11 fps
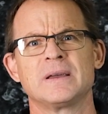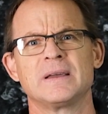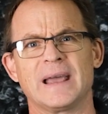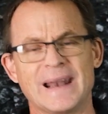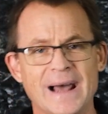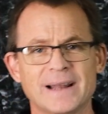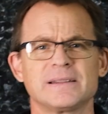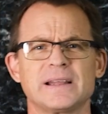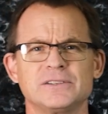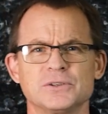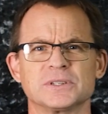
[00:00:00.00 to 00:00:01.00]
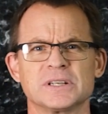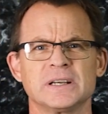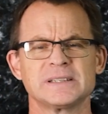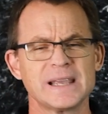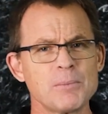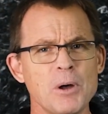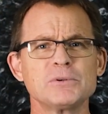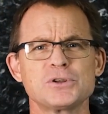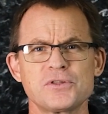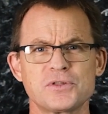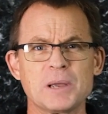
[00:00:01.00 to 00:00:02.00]
And how did they do it? Take a moment
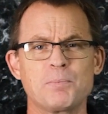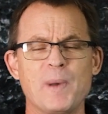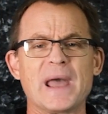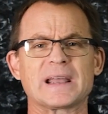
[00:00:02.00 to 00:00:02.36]
to think back,